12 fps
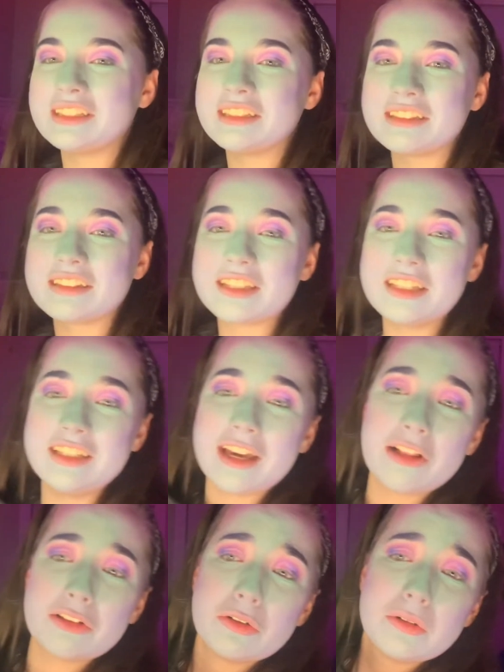It's a
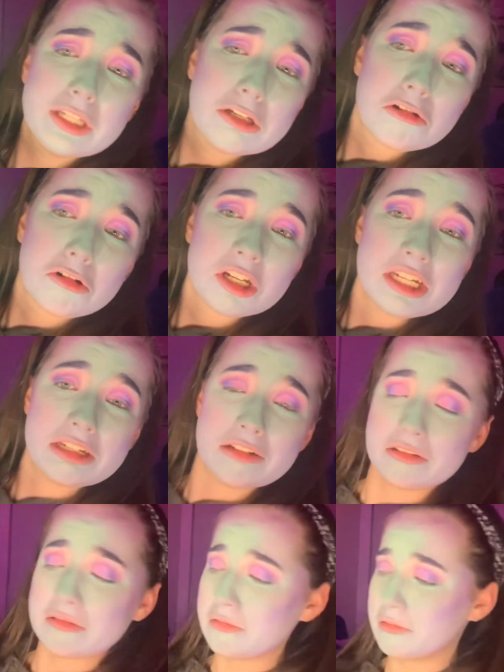yellowy
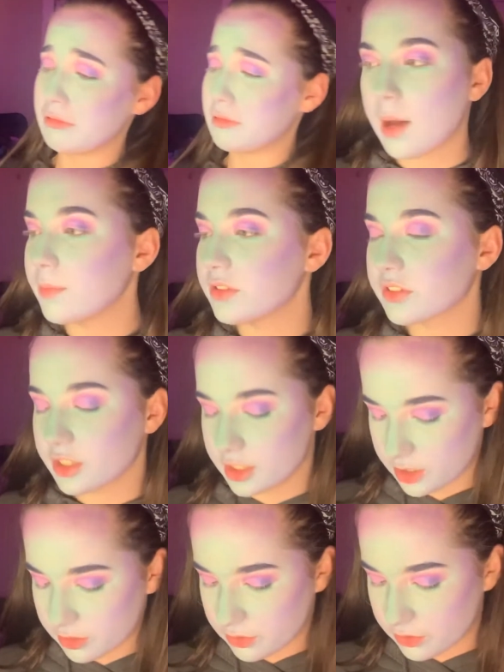green. I'm just gonna
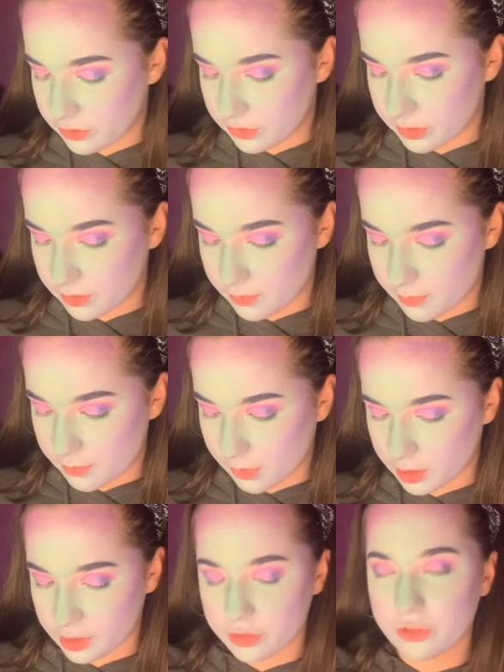use
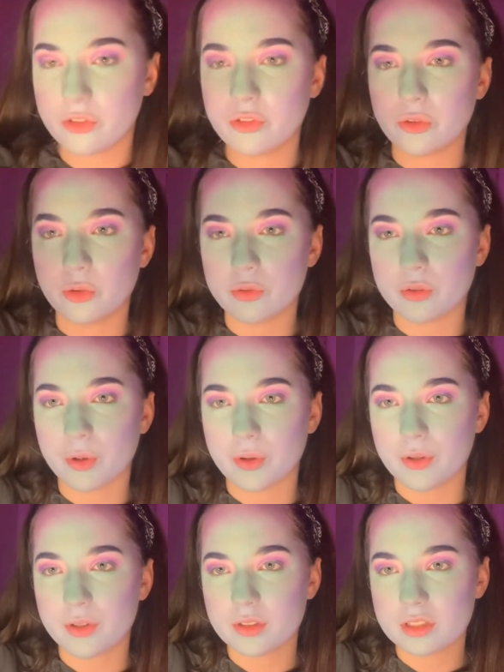my Suva
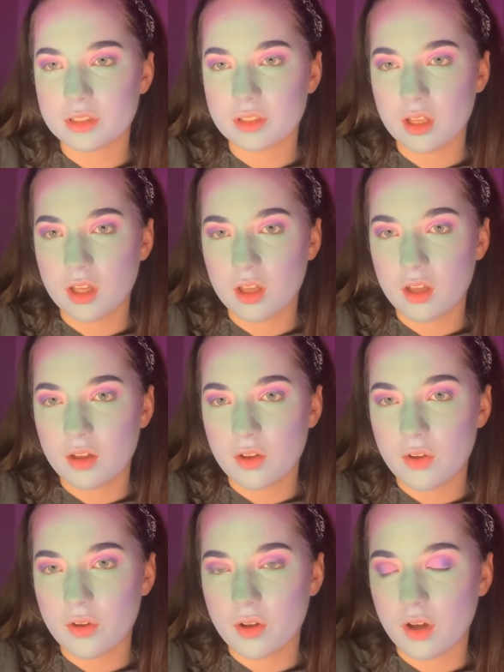
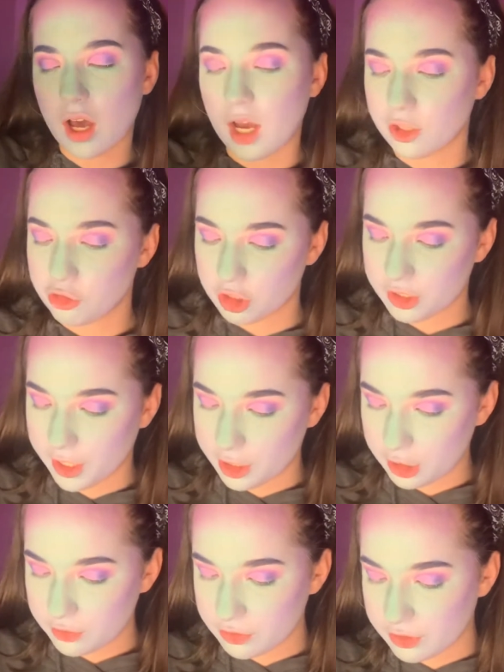Hydra liner
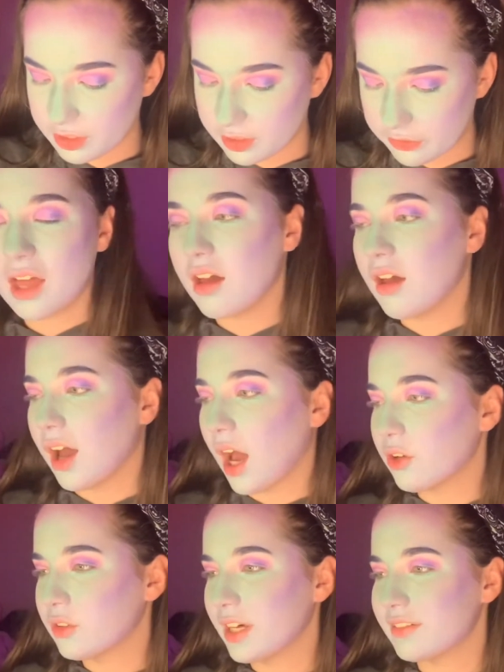for this. I don't
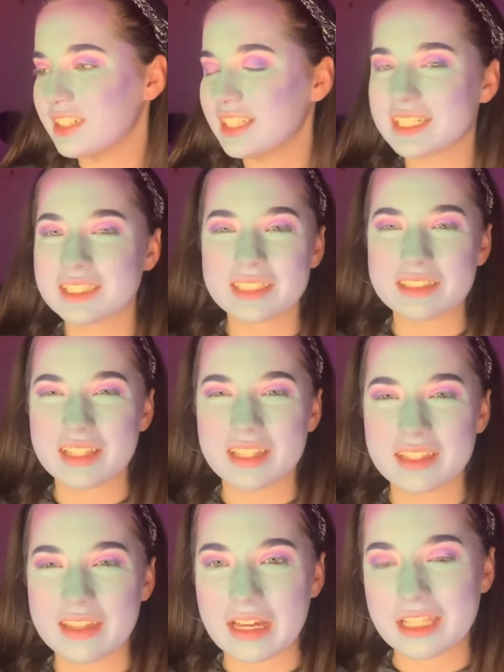have anything that's like
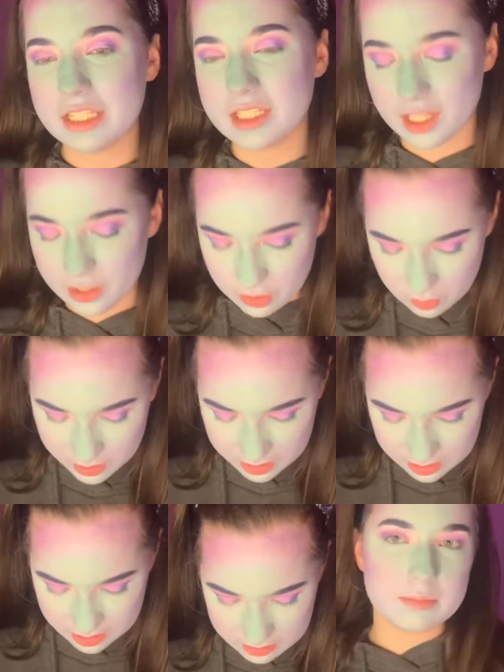that yellowy,
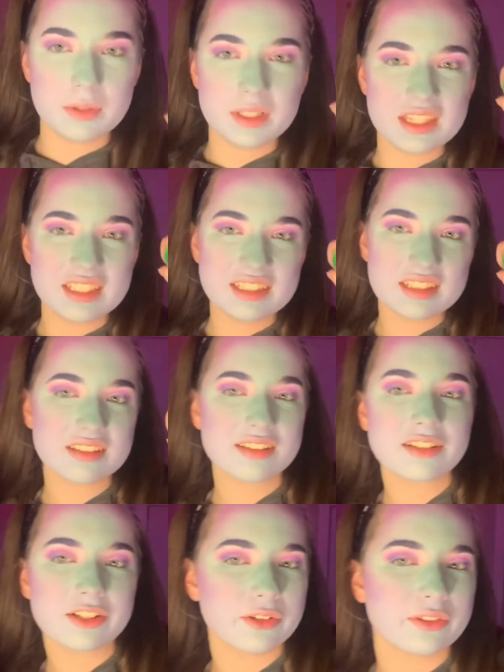but this is the
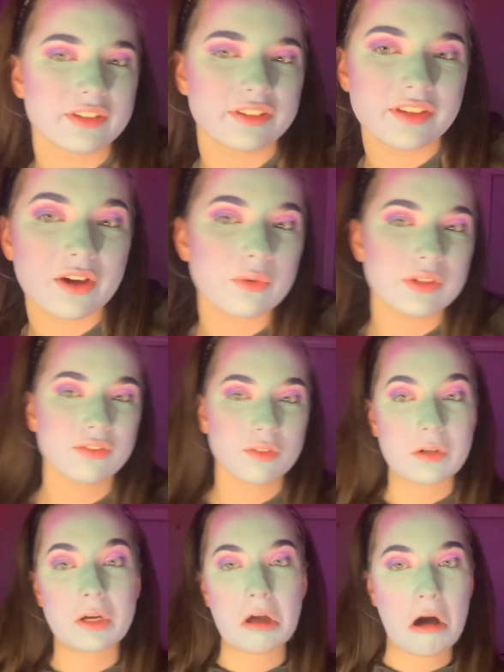closest that we've
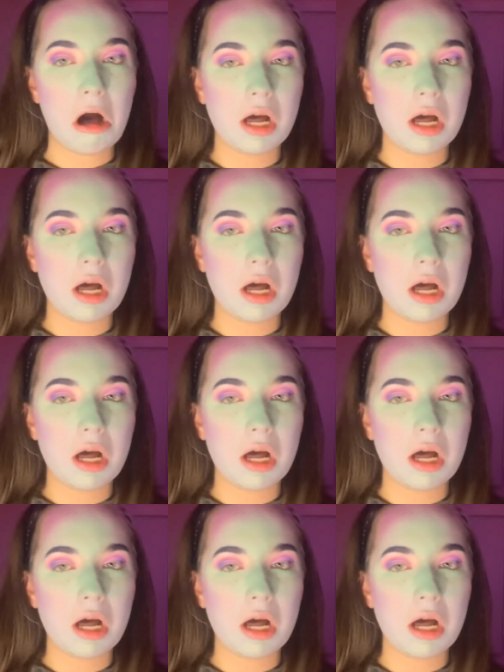got.